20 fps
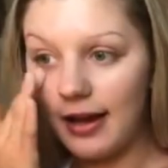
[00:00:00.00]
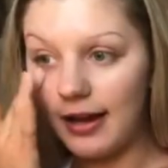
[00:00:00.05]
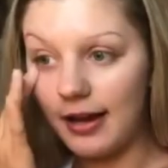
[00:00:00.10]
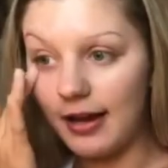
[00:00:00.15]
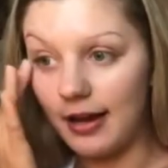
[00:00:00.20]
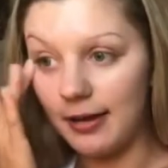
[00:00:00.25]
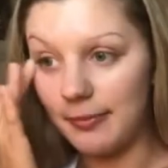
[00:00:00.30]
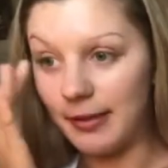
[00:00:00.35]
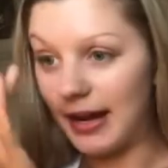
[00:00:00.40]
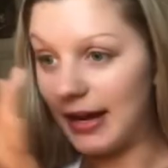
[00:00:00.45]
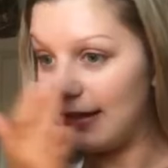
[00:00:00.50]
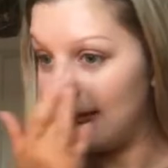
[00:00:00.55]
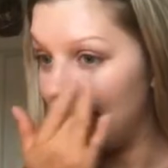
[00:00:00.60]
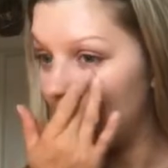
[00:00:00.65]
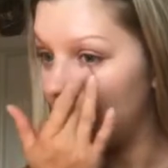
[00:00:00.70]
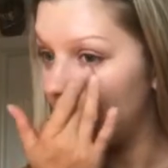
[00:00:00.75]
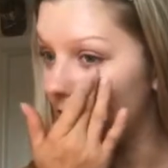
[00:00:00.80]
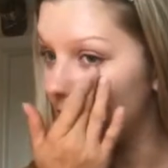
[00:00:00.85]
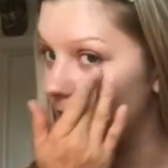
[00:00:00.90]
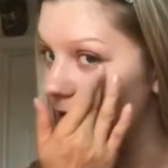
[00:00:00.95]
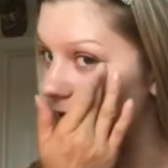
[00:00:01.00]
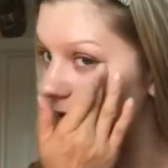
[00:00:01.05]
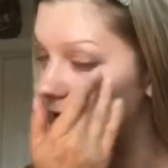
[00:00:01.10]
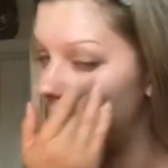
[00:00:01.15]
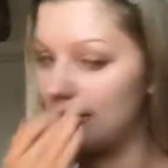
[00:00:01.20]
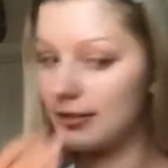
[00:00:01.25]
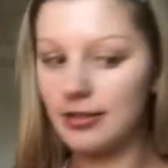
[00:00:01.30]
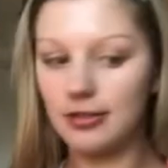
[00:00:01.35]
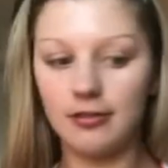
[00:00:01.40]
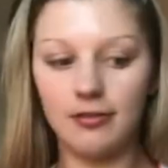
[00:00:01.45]
I think those are
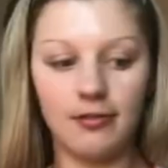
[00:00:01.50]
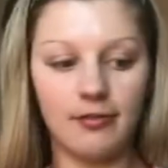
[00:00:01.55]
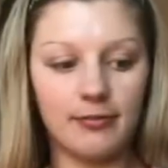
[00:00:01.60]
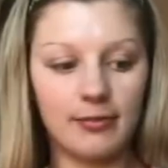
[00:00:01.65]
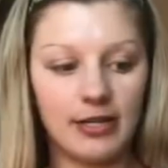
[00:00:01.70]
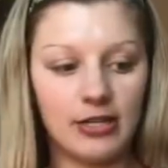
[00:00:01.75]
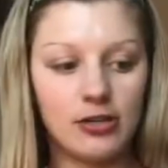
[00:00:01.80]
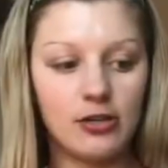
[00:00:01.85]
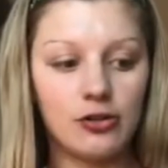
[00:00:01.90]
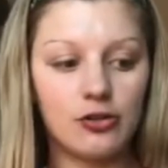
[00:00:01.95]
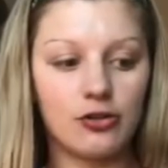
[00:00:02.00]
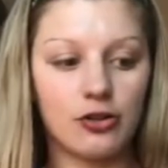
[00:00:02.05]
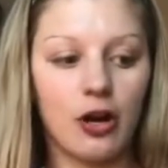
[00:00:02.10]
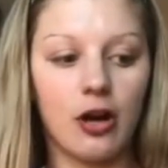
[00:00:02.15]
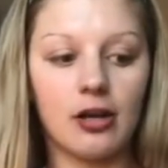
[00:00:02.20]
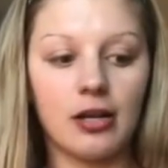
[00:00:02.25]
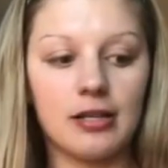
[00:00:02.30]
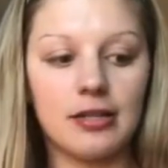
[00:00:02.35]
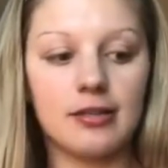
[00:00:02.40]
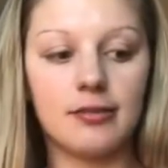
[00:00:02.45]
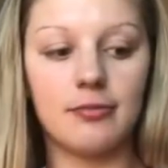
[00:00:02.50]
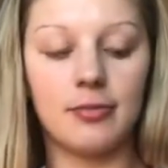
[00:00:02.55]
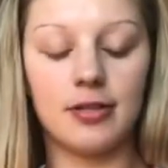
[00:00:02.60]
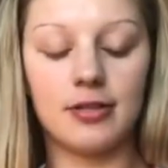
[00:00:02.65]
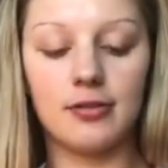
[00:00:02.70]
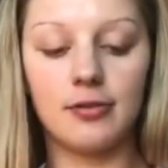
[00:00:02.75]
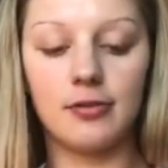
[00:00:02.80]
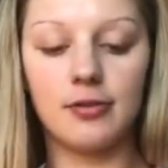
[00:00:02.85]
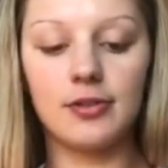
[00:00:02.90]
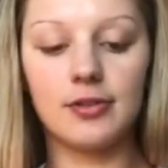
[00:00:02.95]
two of my strongest
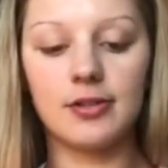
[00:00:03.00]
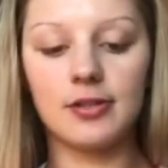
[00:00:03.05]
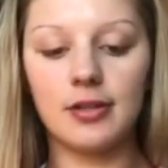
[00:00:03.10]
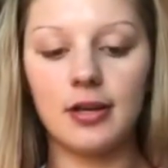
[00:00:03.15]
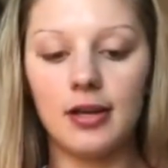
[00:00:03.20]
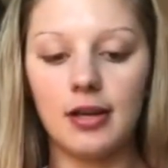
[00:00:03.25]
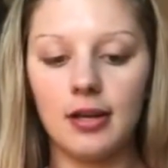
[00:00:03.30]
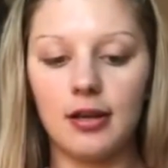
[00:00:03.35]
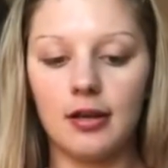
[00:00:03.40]
muscles.